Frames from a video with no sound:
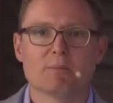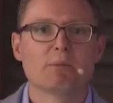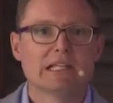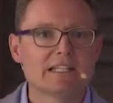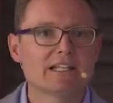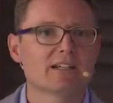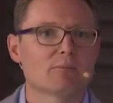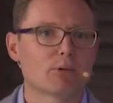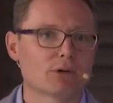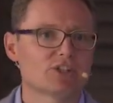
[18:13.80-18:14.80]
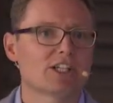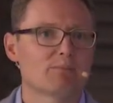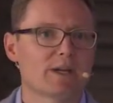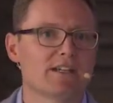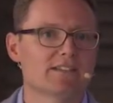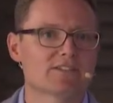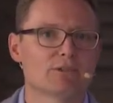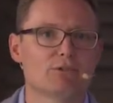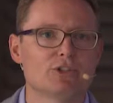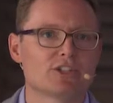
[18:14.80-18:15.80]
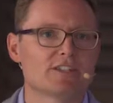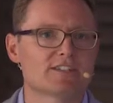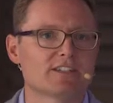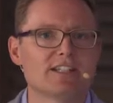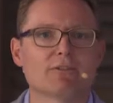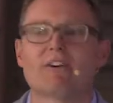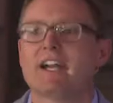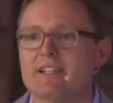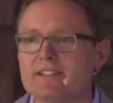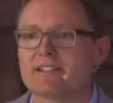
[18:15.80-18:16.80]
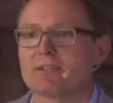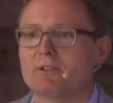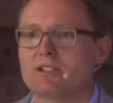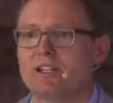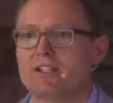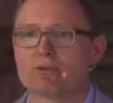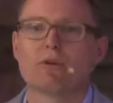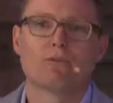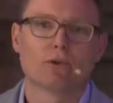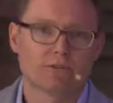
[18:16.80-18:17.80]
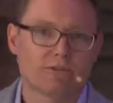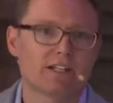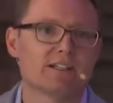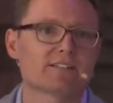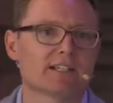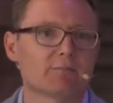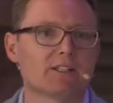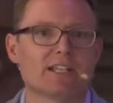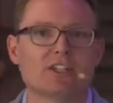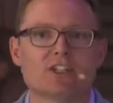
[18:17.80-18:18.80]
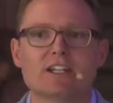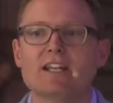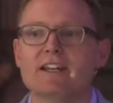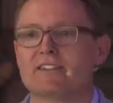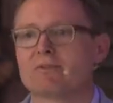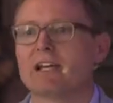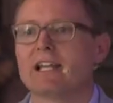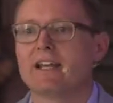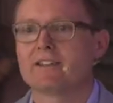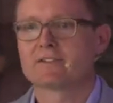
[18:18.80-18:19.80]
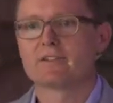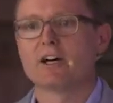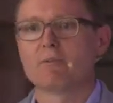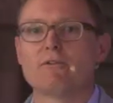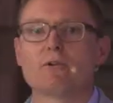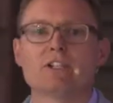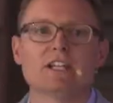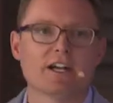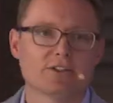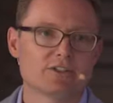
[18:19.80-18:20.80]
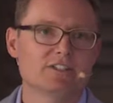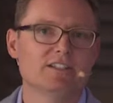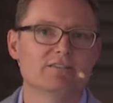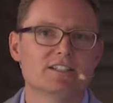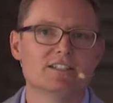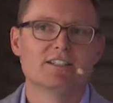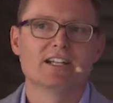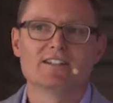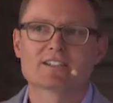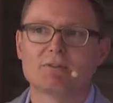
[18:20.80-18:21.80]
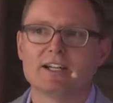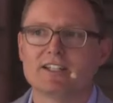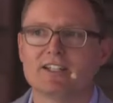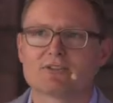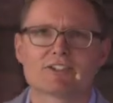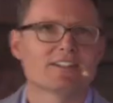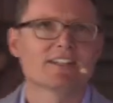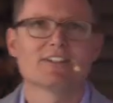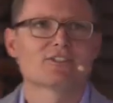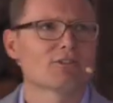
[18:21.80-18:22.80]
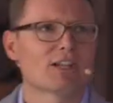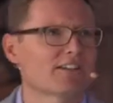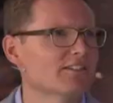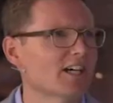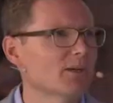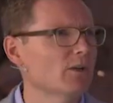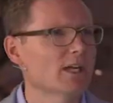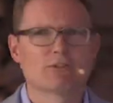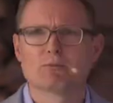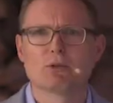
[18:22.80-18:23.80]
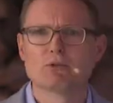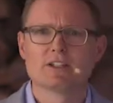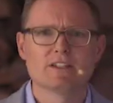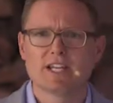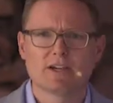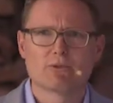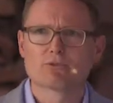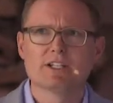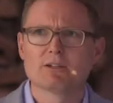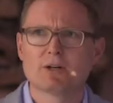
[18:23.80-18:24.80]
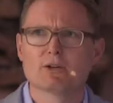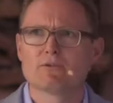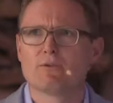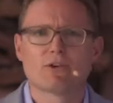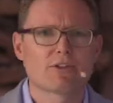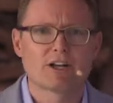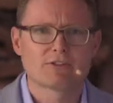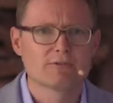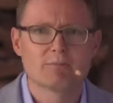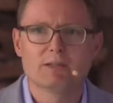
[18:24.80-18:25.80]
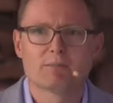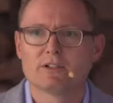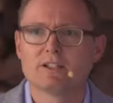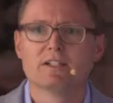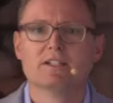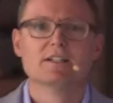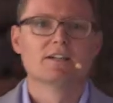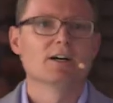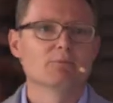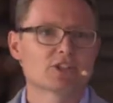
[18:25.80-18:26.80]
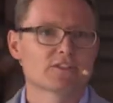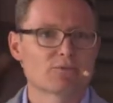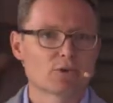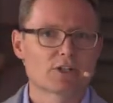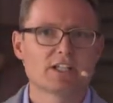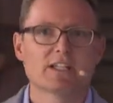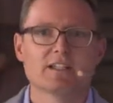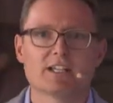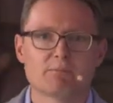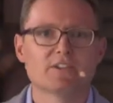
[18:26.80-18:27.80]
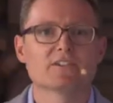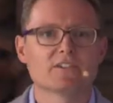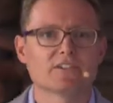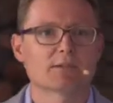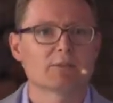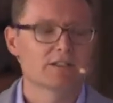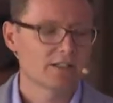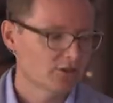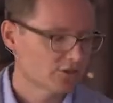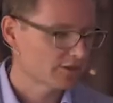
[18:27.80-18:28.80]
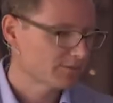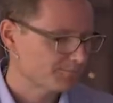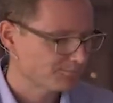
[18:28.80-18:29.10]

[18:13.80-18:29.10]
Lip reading: building blockchain-based solutions in the finance segmentation, or for the finance segmentation, as well as for the IoT. And it's quite interesting. So last time we have spoken, they have already about 4,000 people just working in that business segmentation.